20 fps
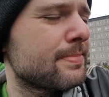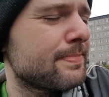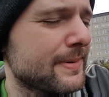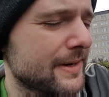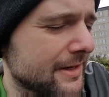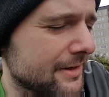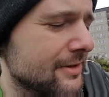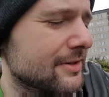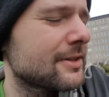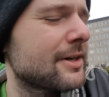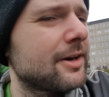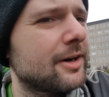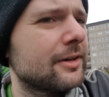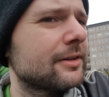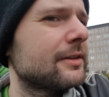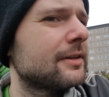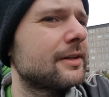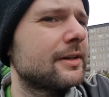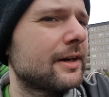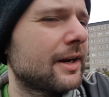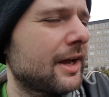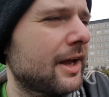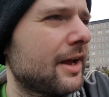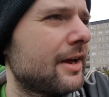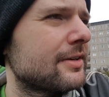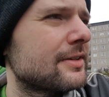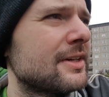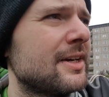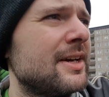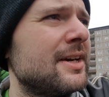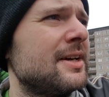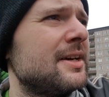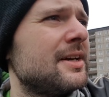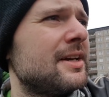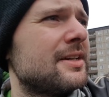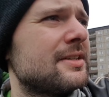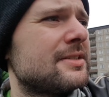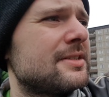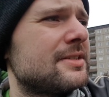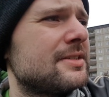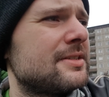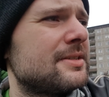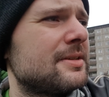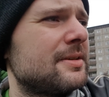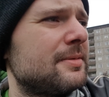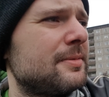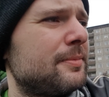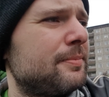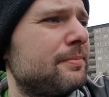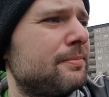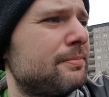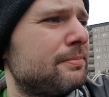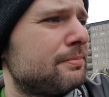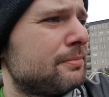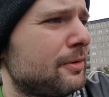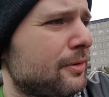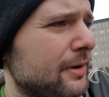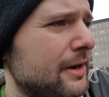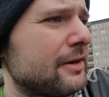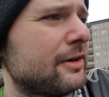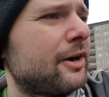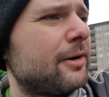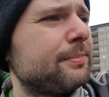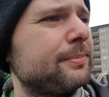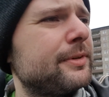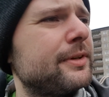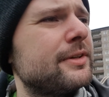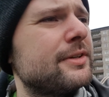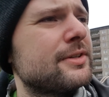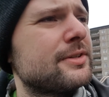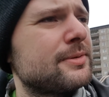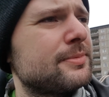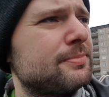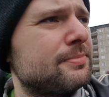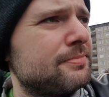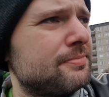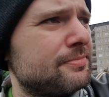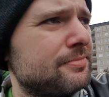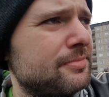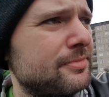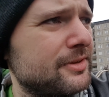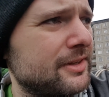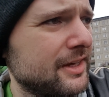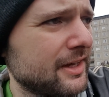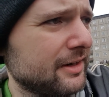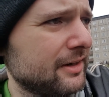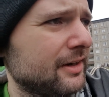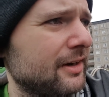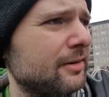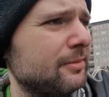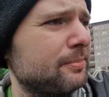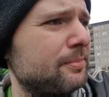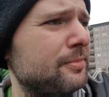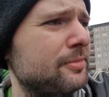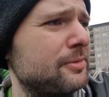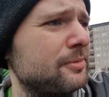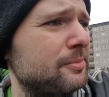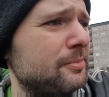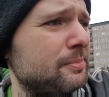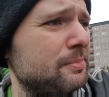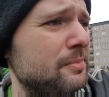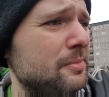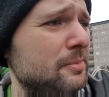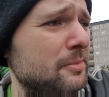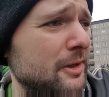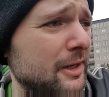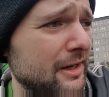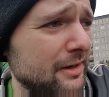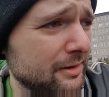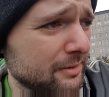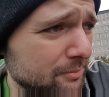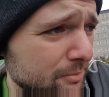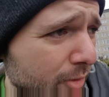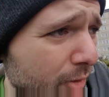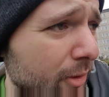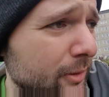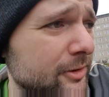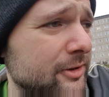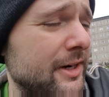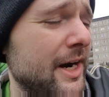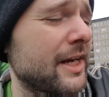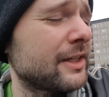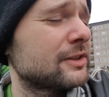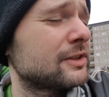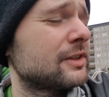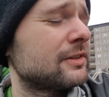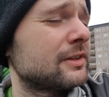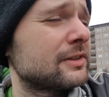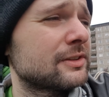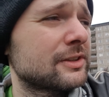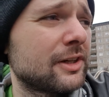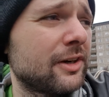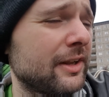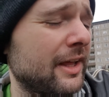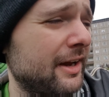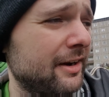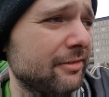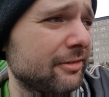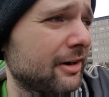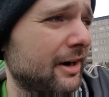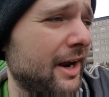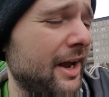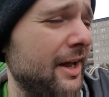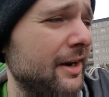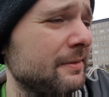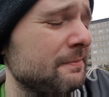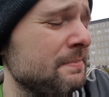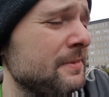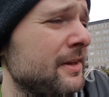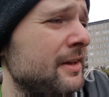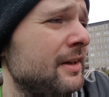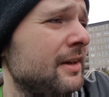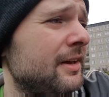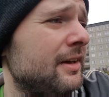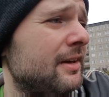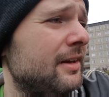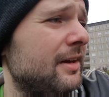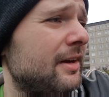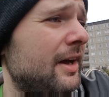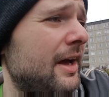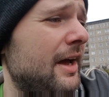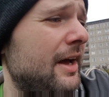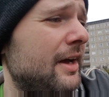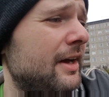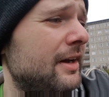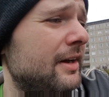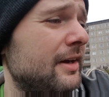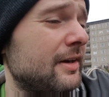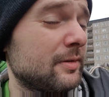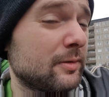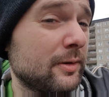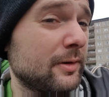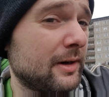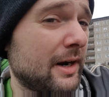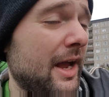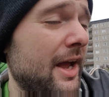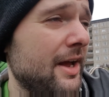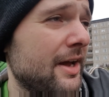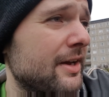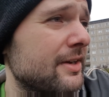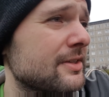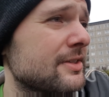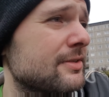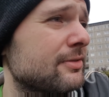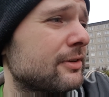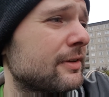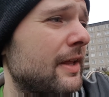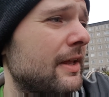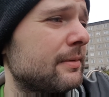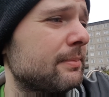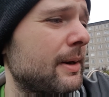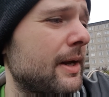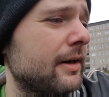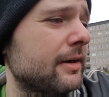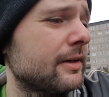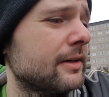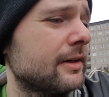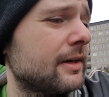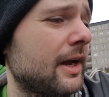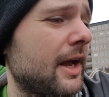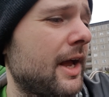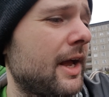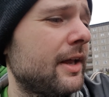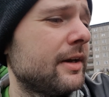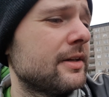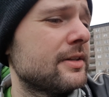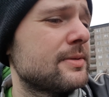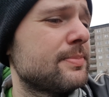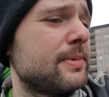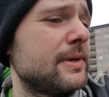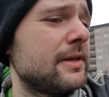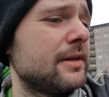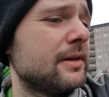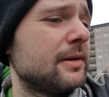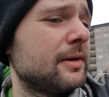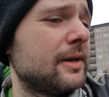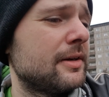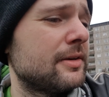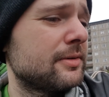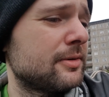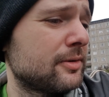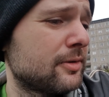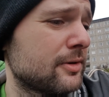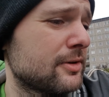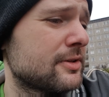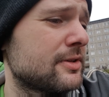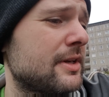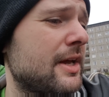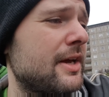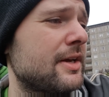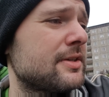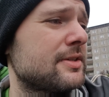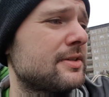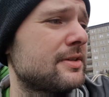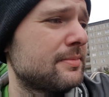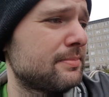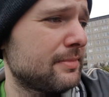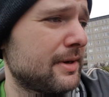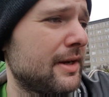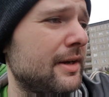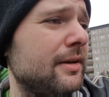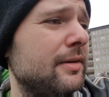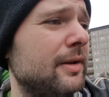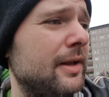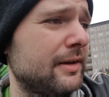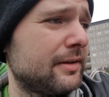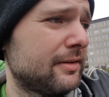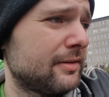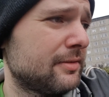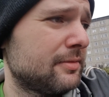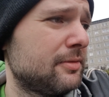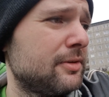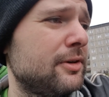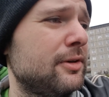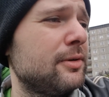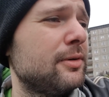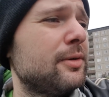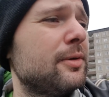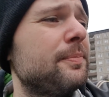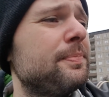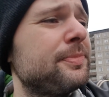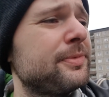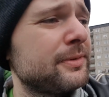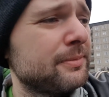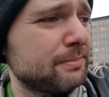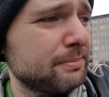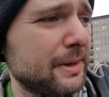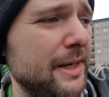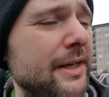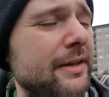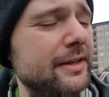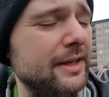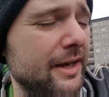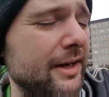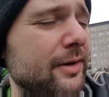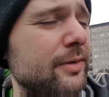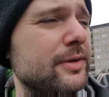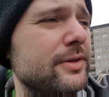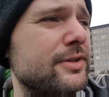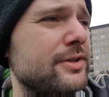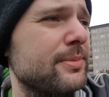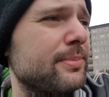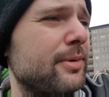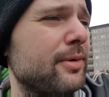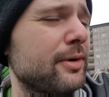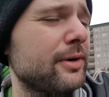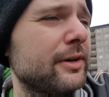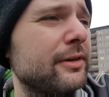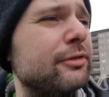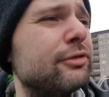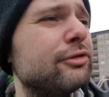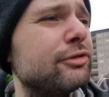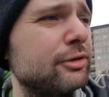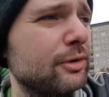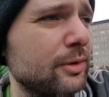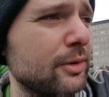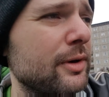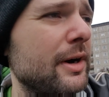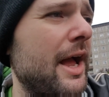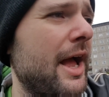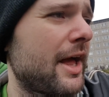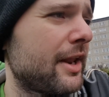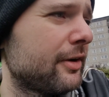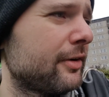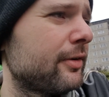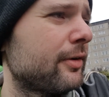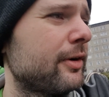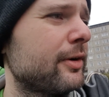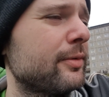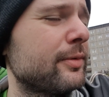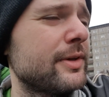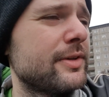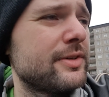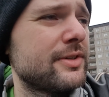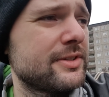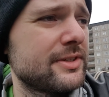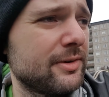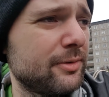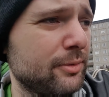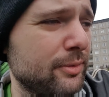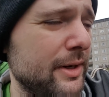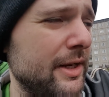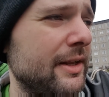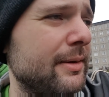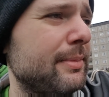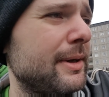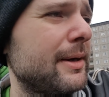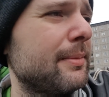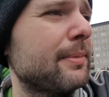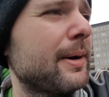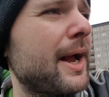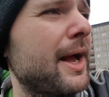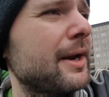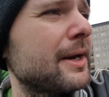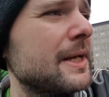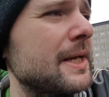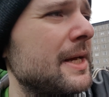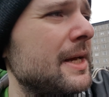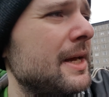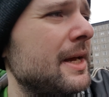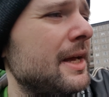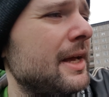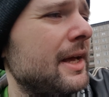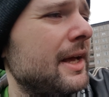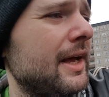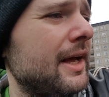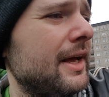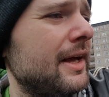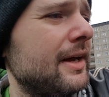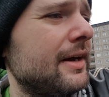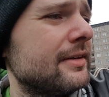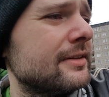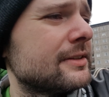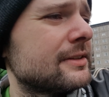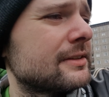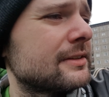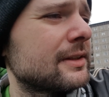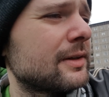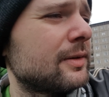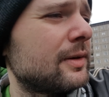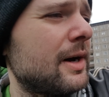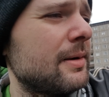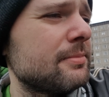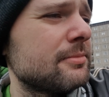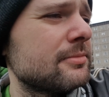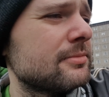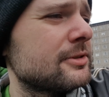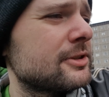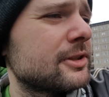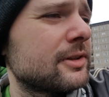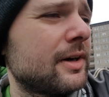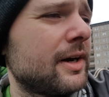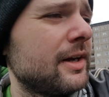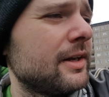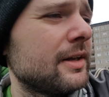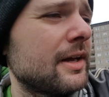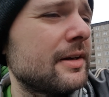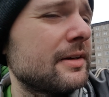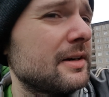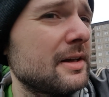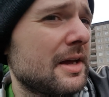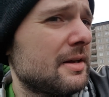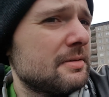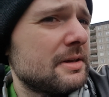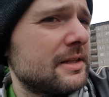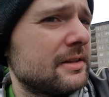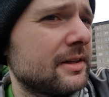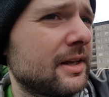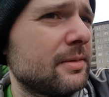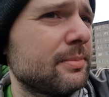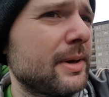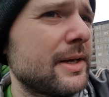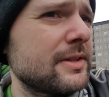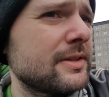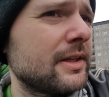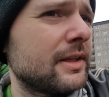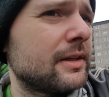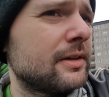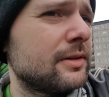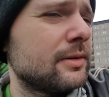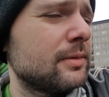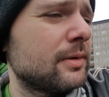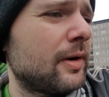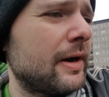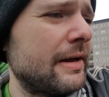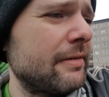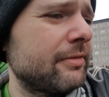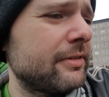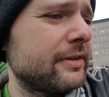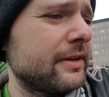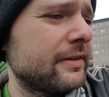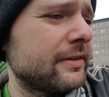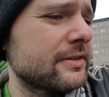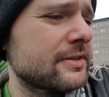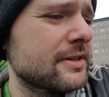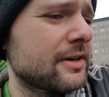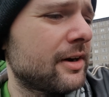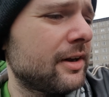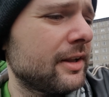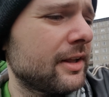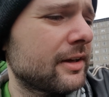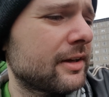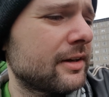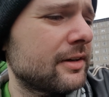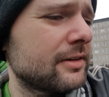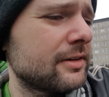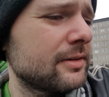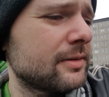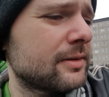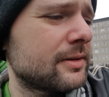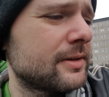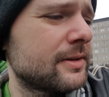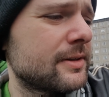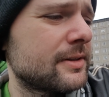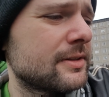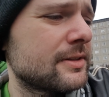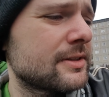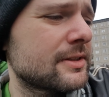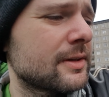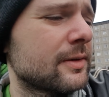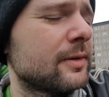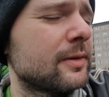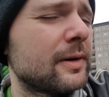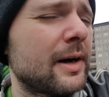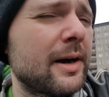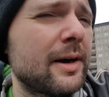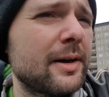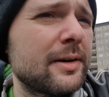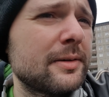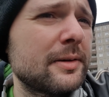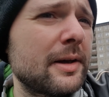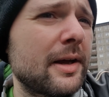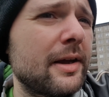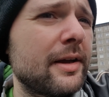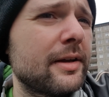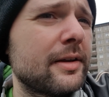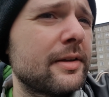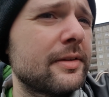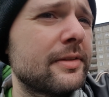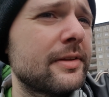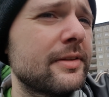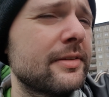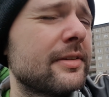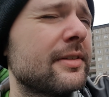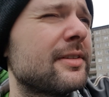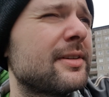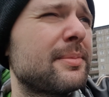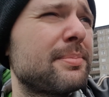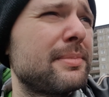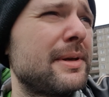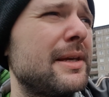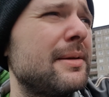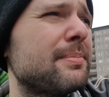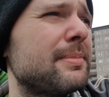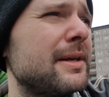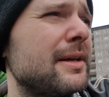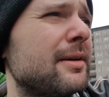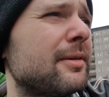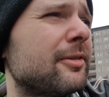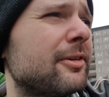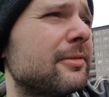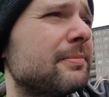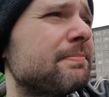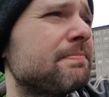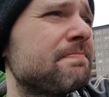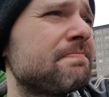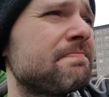Because Kotlin has, it's more adopted, it's getting, a, getting more traction than Scala ever had. Uh, or has for that matter, and it's being endorsed as the main, like the new main language supported for Android, which is a really big brand. So I'm trying, and it can basically do everything that Scala can do. So uh, it, eh, this is me being